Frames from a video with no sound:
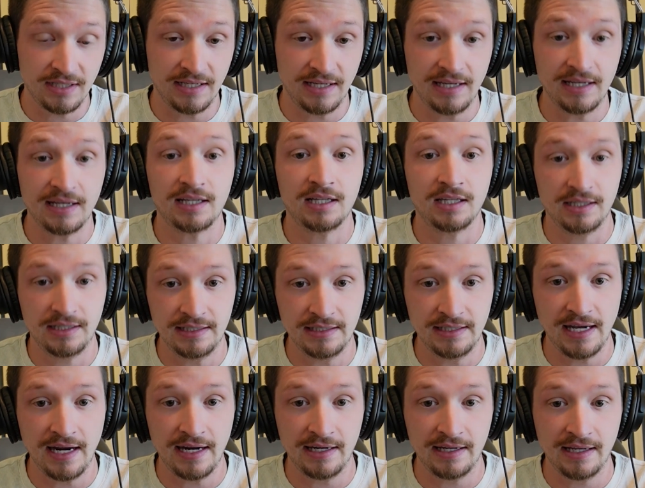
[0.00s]
to get clean
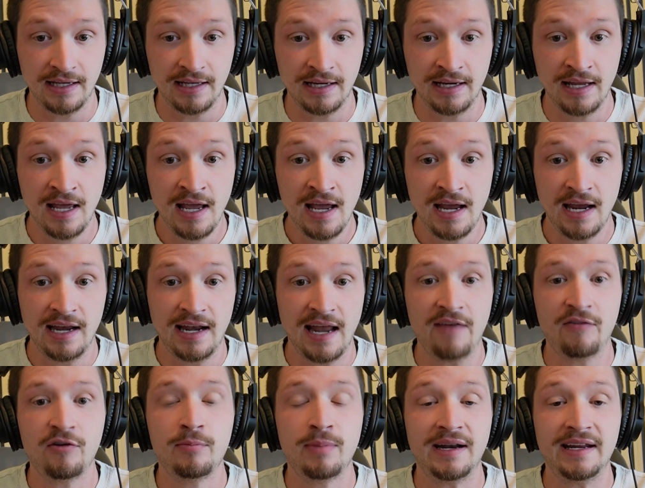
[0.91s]
data, and
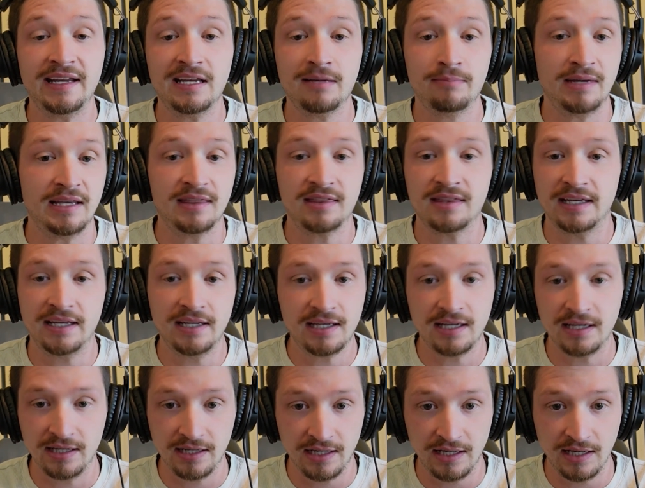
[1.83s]
everybody can be
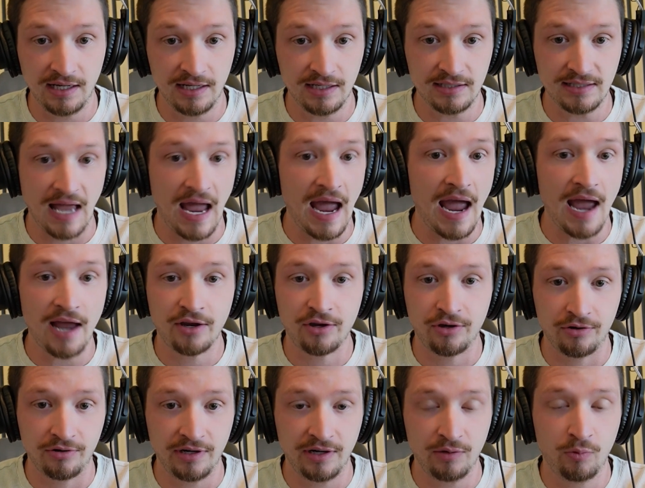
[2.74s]
thinking it is
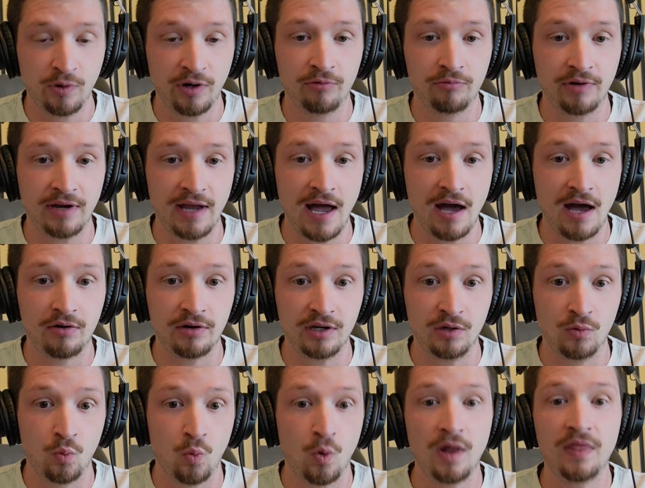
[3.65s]
accurate when in
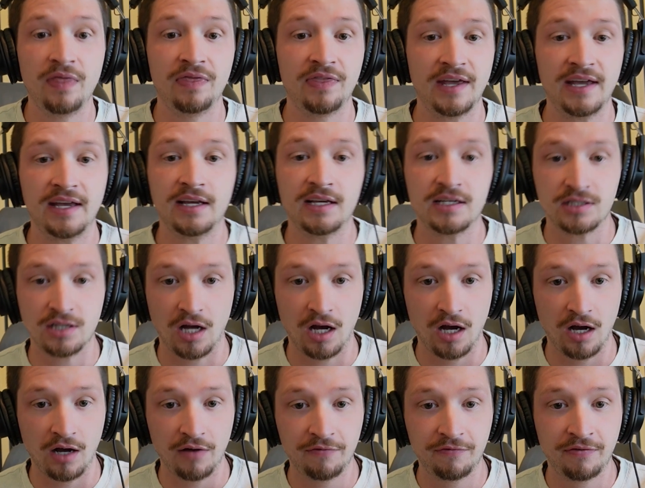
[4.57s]
reality one thing is
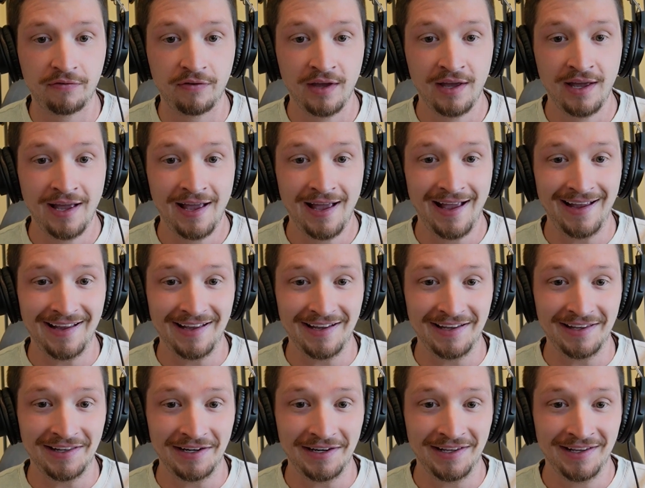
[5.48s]
off,
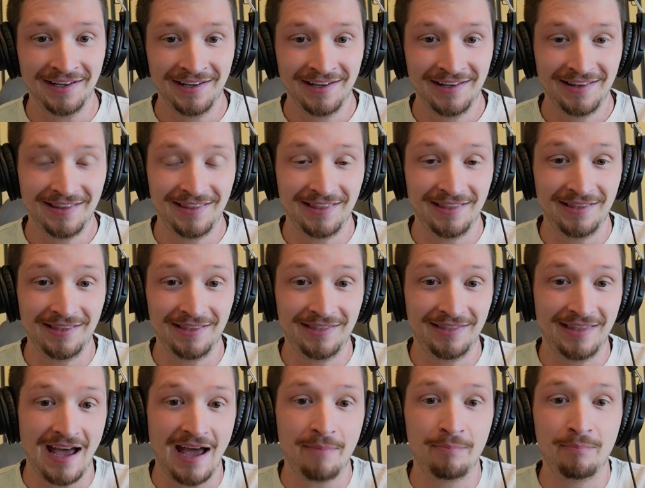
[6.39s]
and
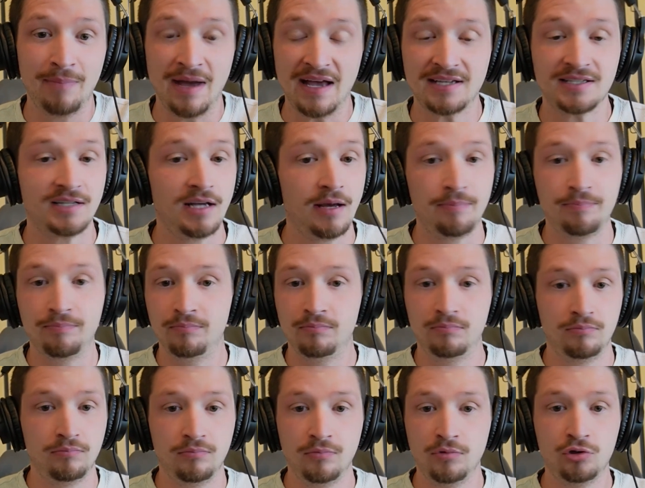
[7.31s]
that messed up
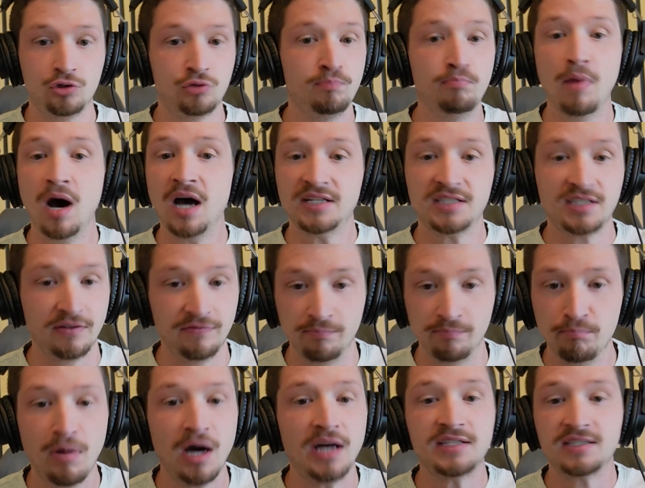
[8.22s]
months
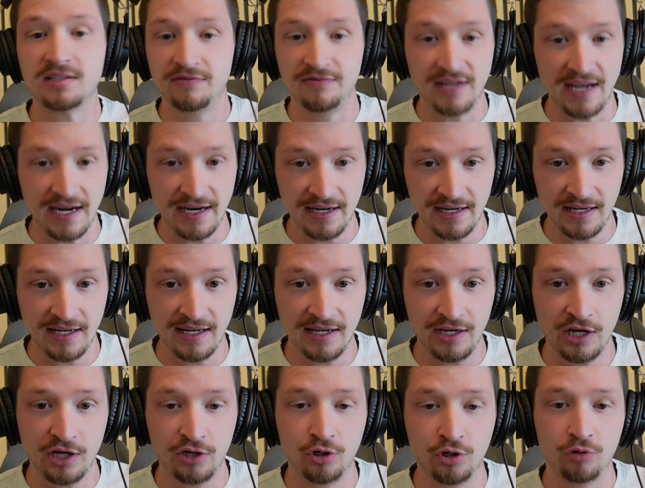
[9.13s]
of data,
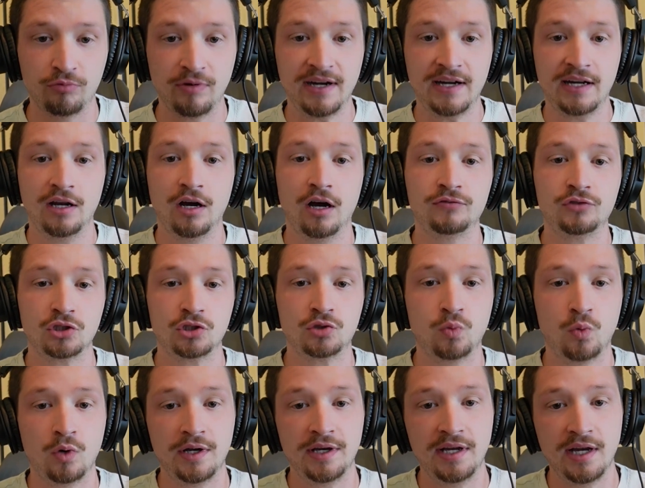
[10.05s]
and you're reading off
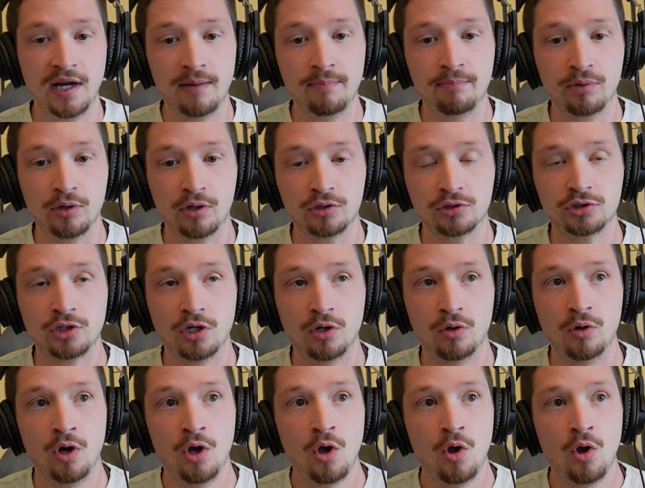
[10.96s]
just one number. So